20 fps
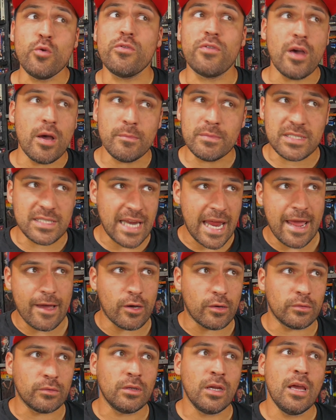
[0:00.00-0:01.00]
thumbs
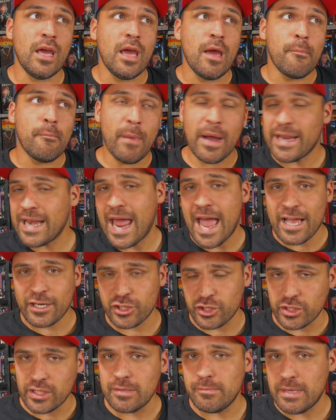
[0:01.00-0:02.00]
down might
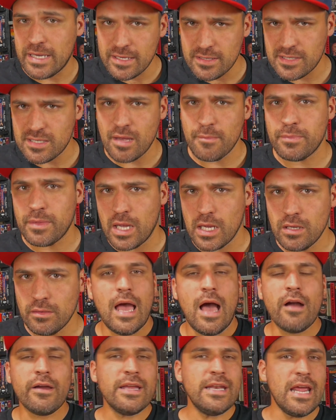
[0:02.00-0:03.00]
actually mean something.
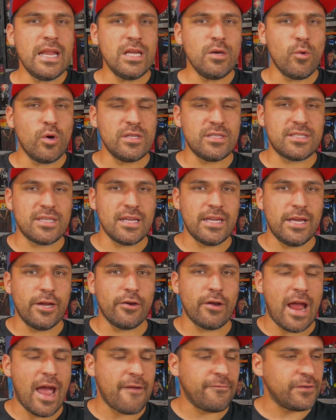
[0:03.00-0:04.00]
How can anyone sit
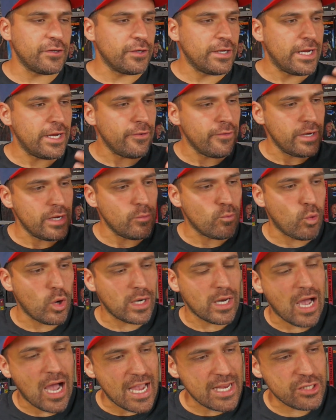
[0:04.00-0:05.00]
here after hearing
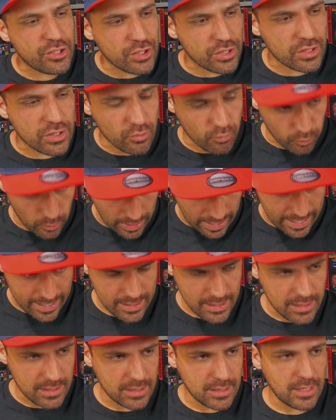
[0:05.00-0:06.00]
what I just
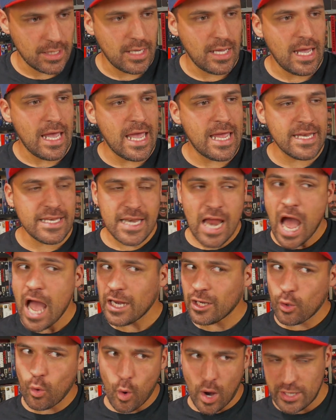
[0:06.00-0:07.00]
read and
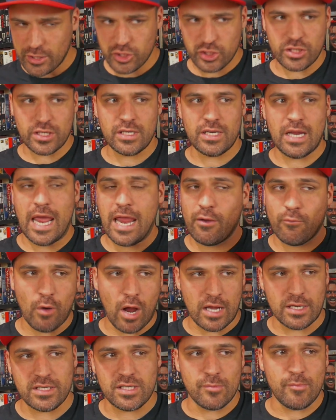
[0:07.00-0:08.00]
not question a
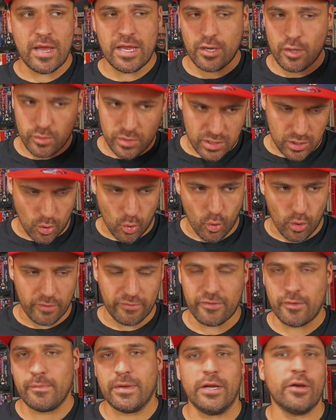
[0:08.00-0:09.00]
Rotten Tomatoes score
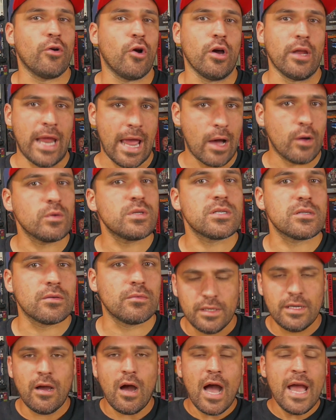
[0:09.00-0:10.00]
from here on out.
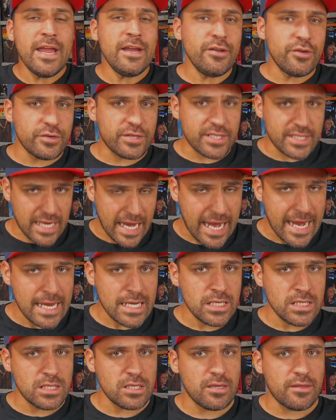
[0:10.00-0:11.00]
Now, I
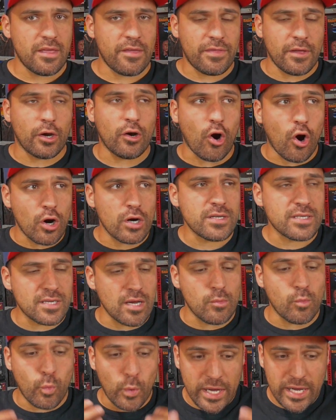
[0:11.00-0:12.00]
understand that there are
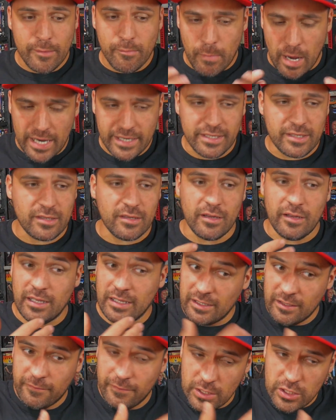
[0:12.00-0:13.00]
some weak minded
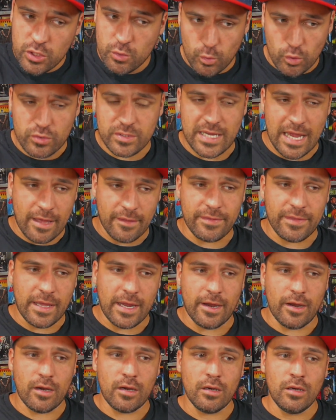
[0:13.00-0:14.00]
individuals out
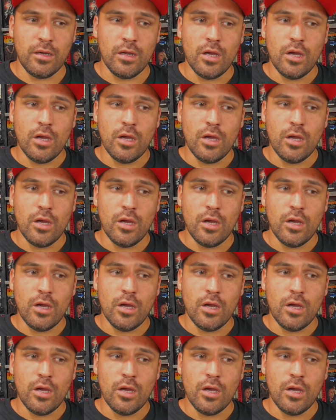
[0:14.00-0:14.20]
there